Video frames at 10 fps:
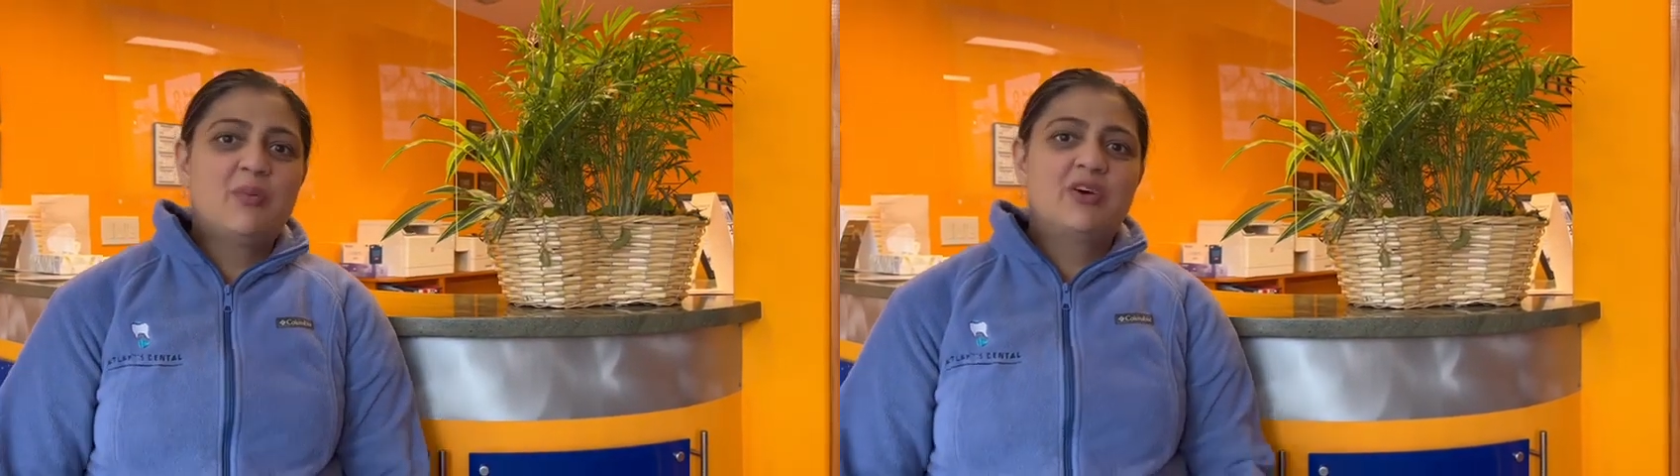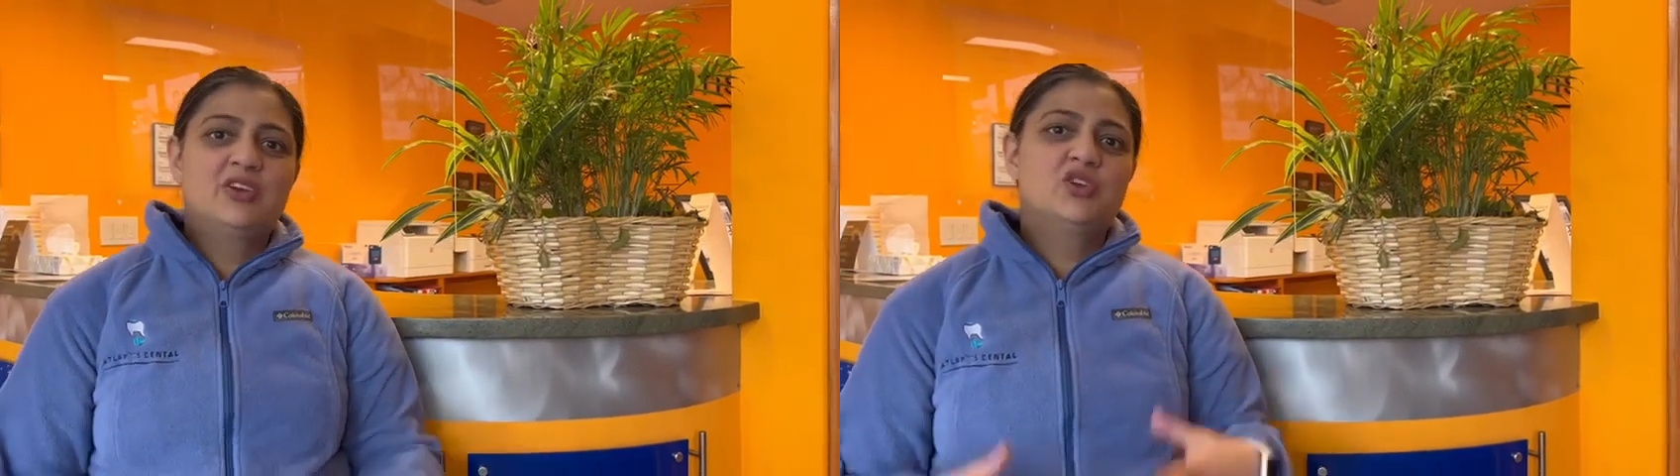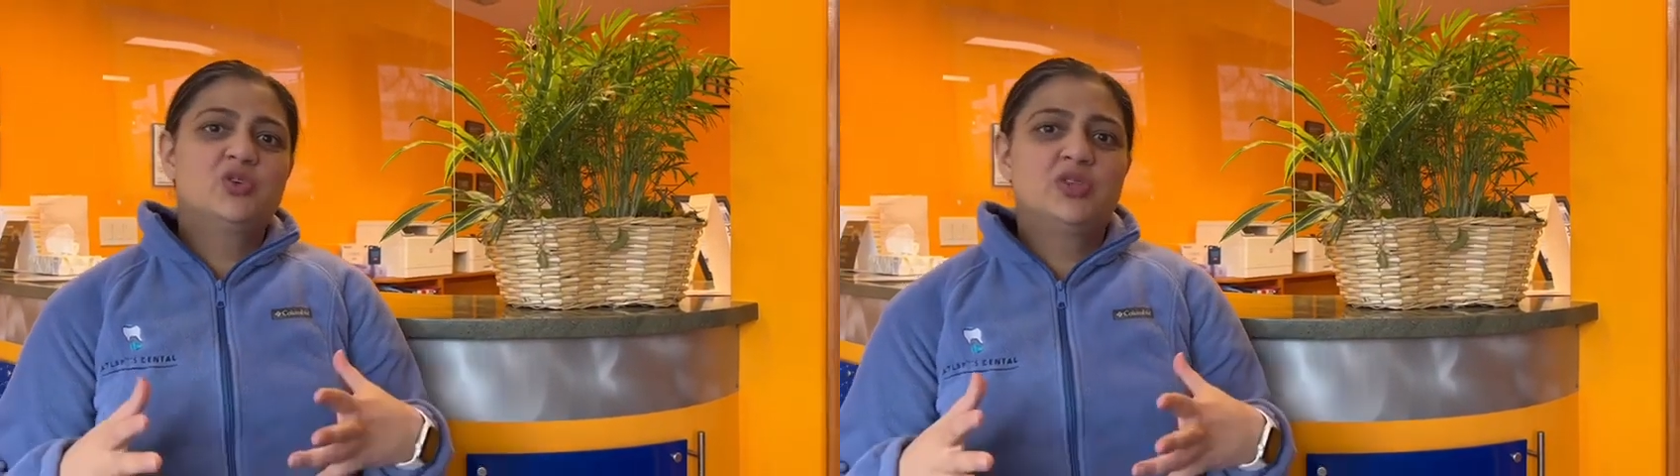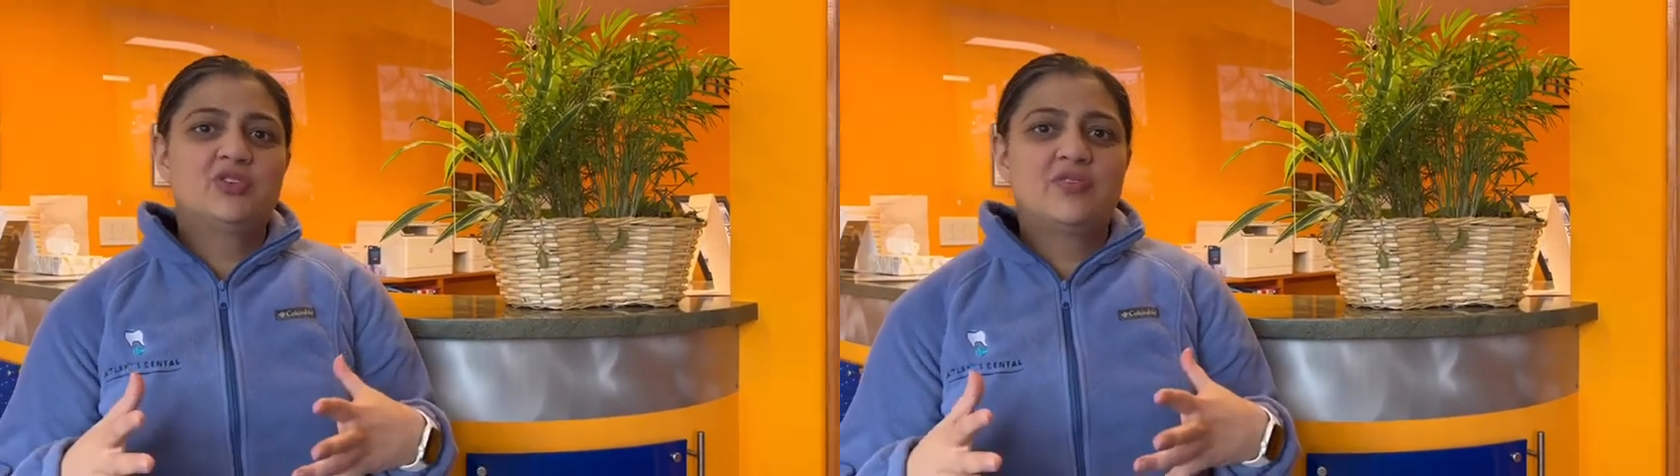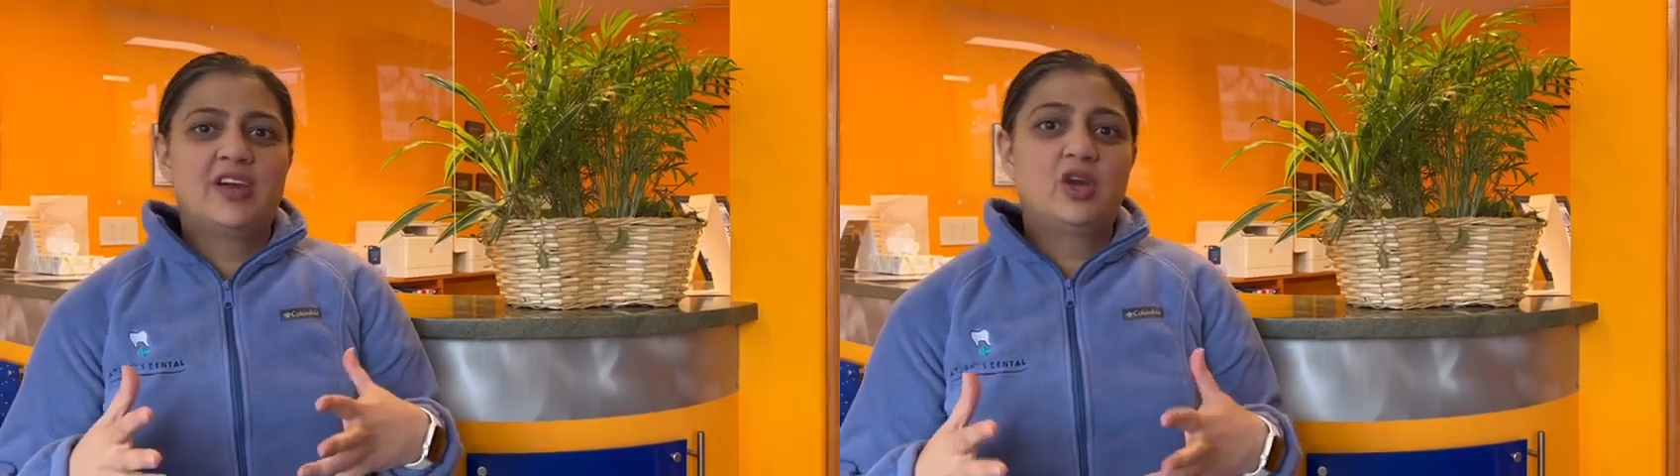I wanted to shoot
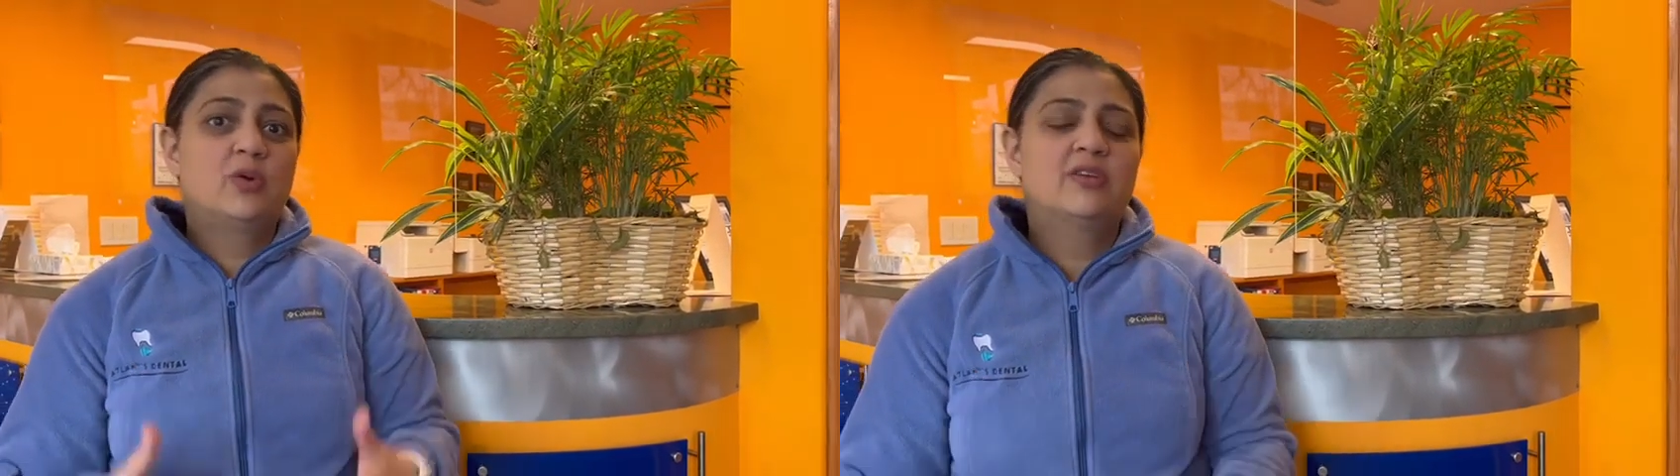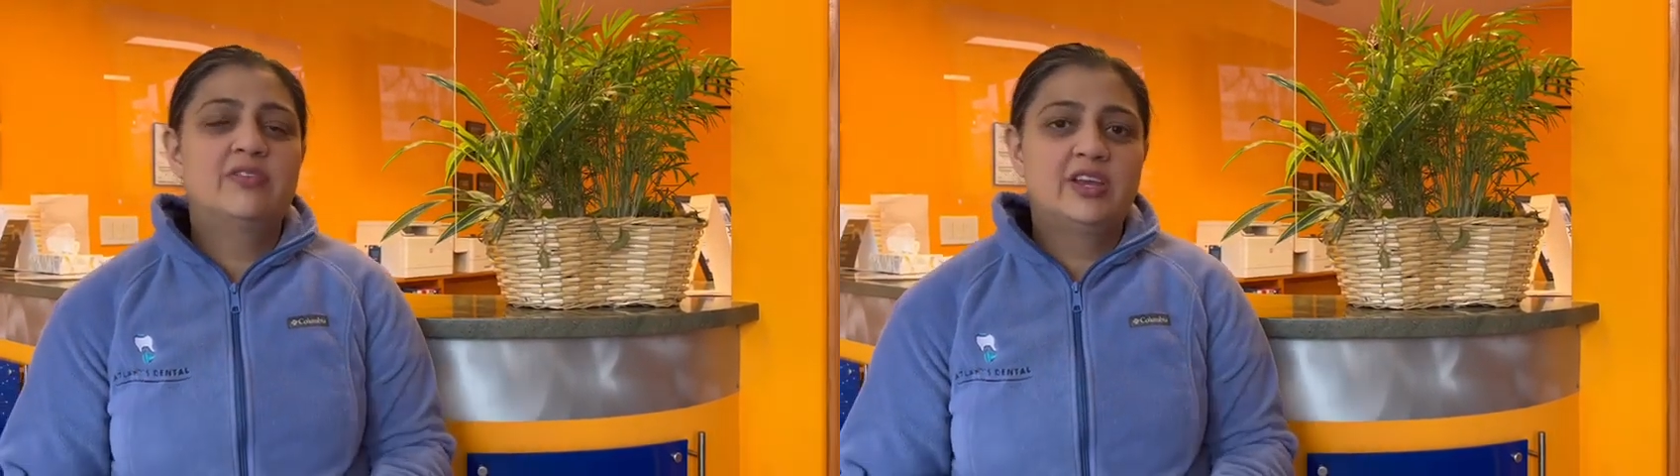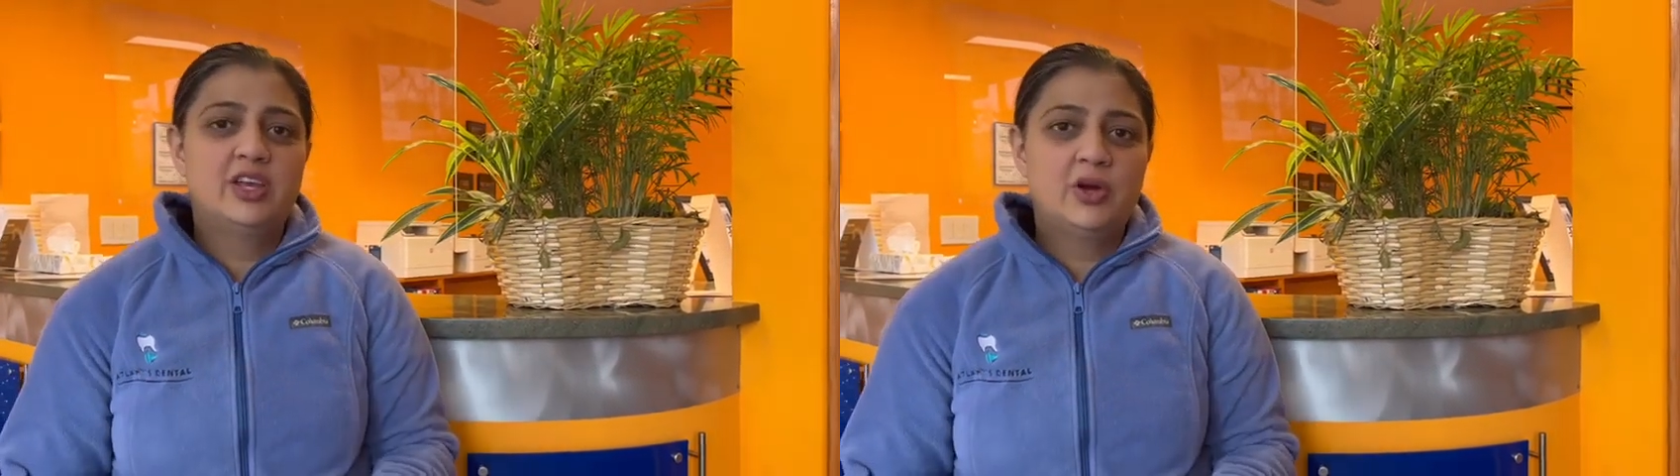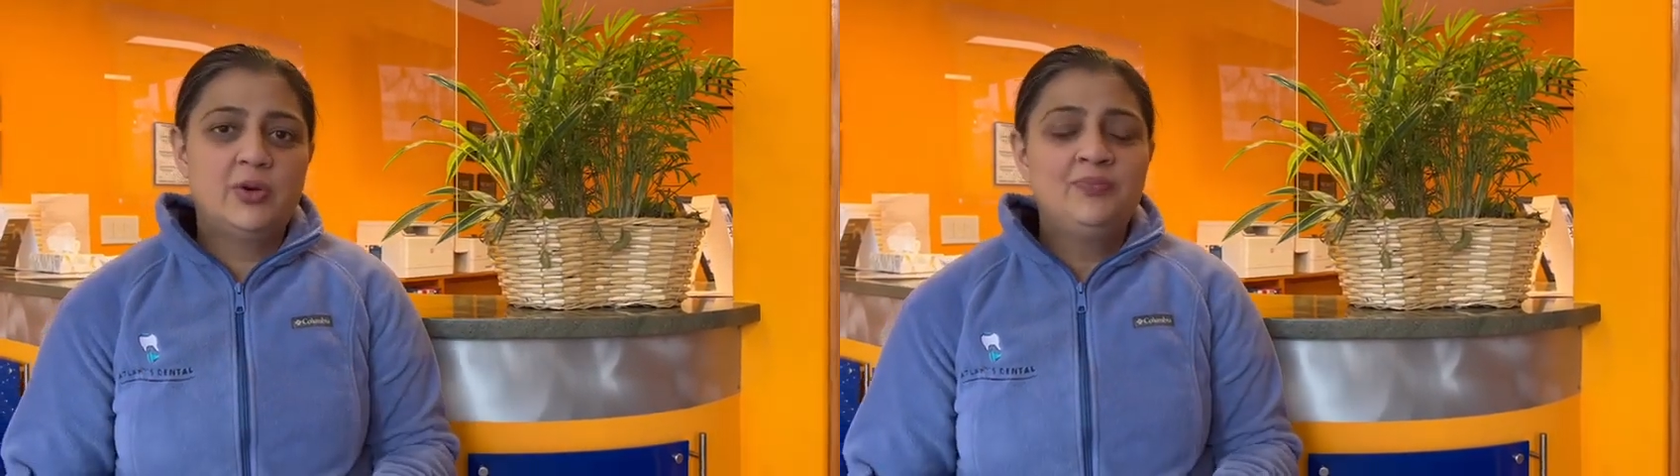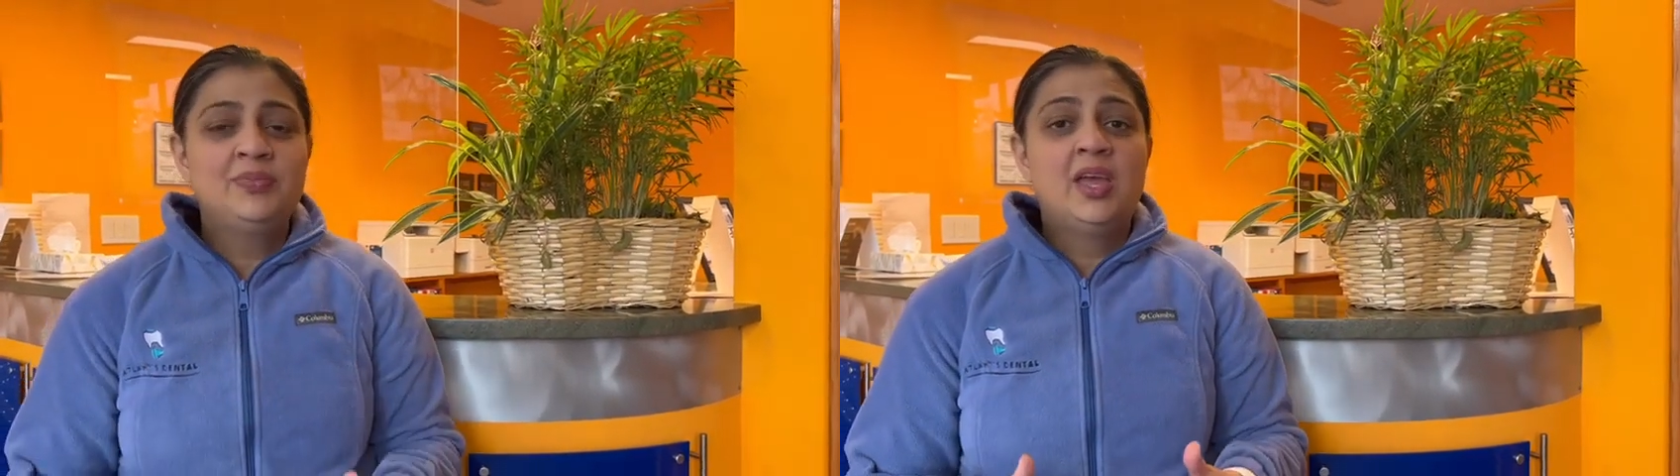this very quick video